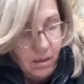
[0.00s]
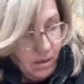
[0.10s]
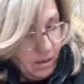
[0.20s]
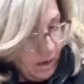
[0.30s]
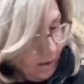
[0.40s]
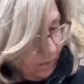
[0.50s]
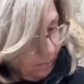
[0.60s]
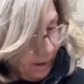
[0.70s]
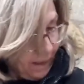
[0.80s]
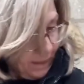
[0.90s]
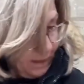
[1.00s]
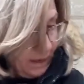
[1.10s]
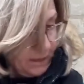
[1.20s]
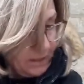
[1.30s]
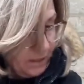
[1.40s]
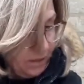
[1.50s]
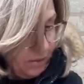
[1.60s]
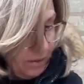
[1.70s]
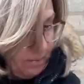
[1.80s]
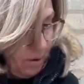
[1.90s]
Now the way that I
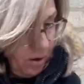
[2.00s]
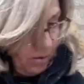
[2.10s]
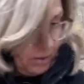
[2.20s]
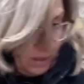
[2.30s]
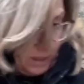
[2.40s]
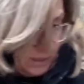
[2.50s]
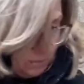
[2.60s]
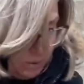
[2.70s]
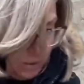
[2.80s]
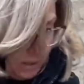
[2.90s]
secure them on is with the